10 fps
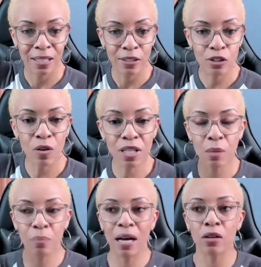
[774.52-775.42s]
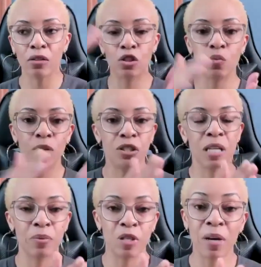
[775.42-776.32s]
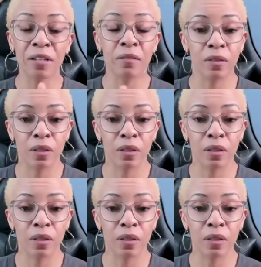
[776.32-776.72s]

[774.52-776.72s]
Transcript: So it's about switching. around eating